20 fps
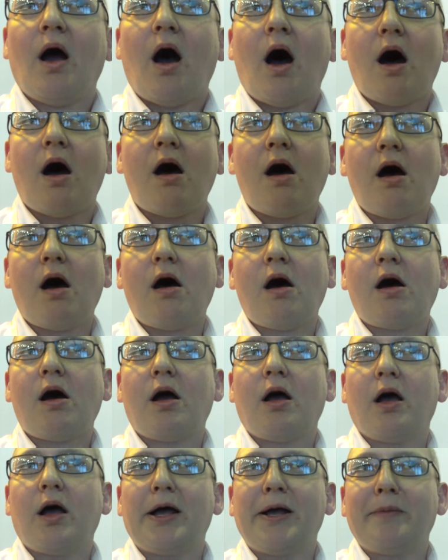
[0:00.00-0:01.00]

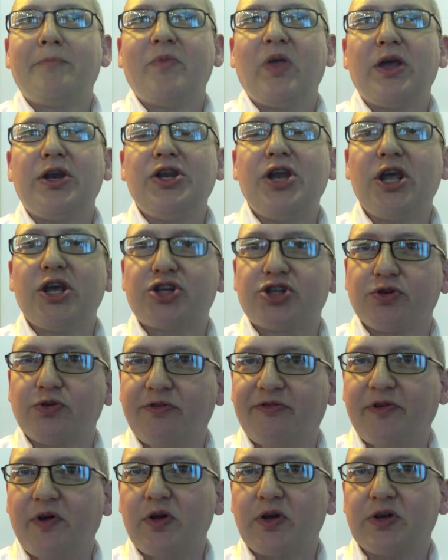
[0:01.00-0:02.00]
Our initial
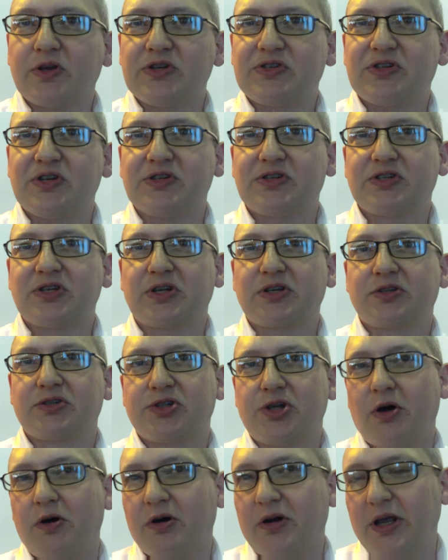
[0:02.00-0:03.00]
focus is to
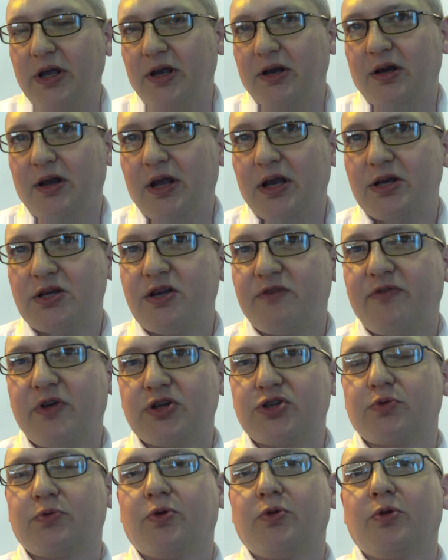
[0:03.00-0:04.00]
target
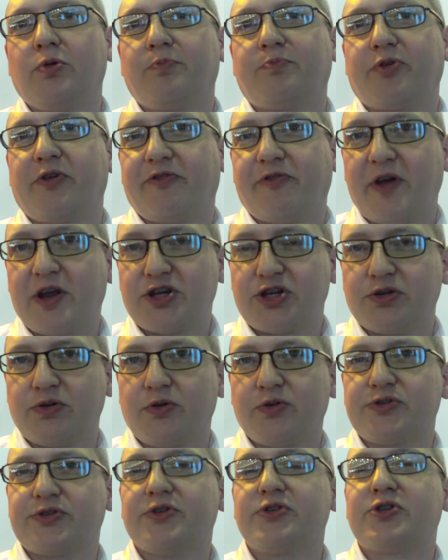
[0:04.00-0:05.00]
individual
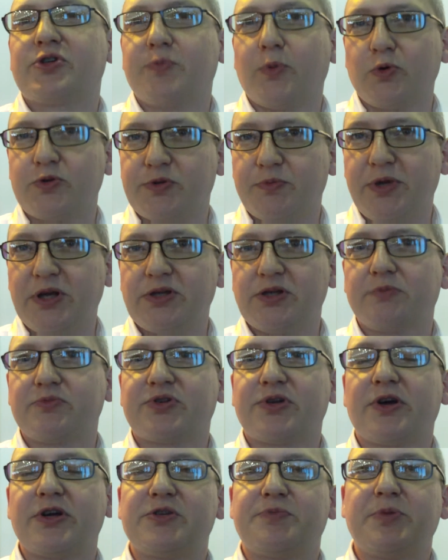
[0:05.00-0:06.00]
professionals and small to
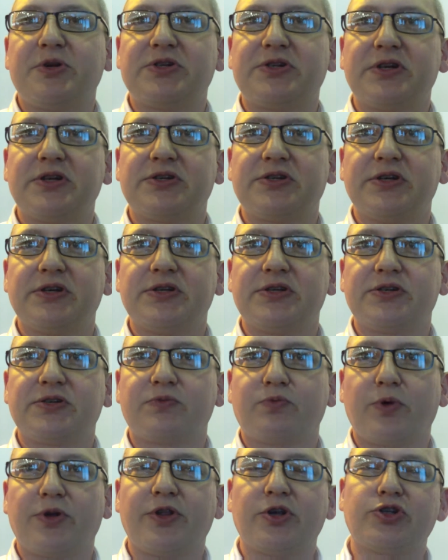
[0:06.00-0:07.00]
medium-sized
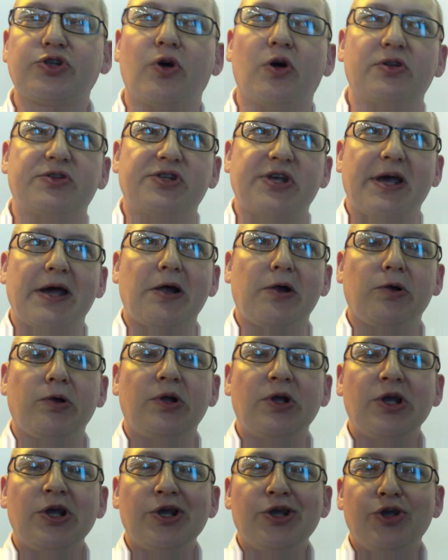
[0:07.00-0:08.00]
businesses. With a l.tel,
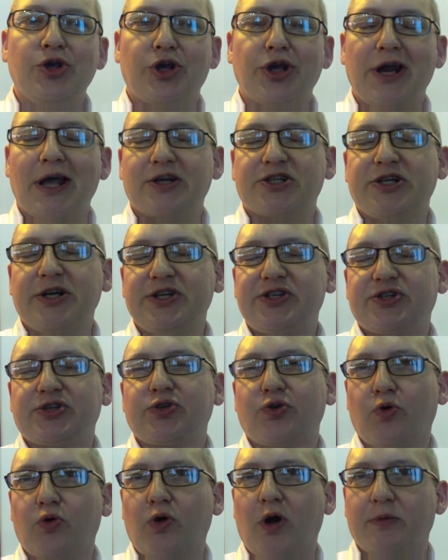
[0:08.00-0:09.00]
you can actually
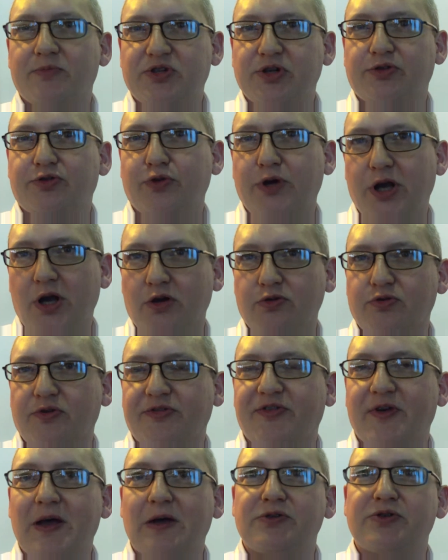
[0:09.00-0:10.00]
store up to
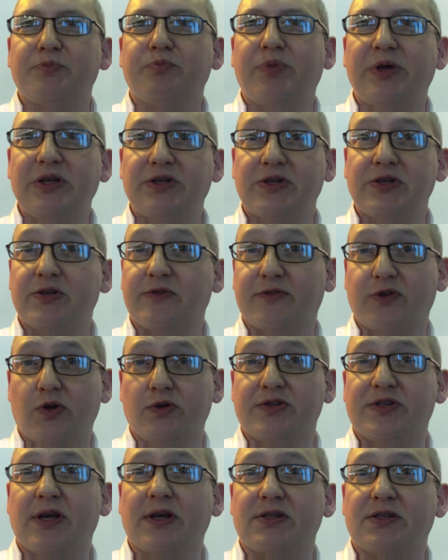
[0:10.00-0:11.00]
300,000 pieces of
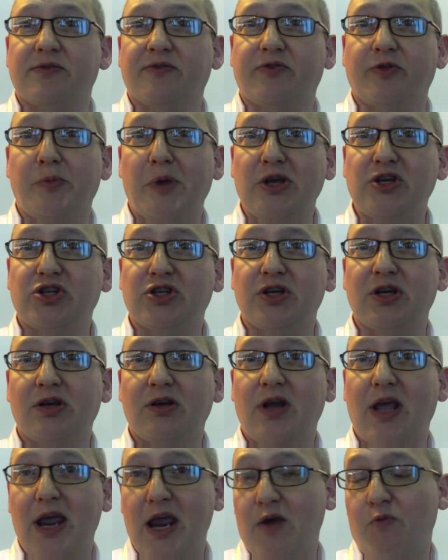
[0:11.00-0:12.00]
contact information
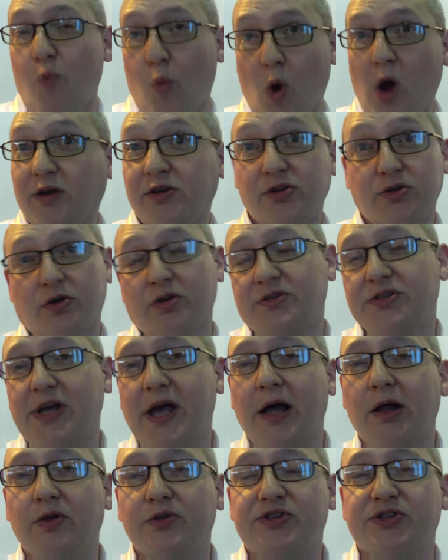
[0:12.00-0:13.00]
in one
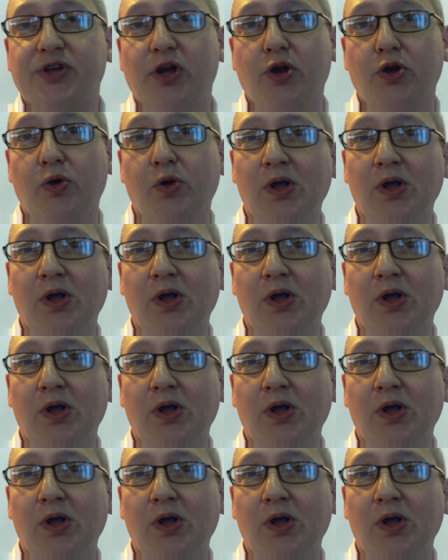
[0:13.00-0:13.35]
l.tel. So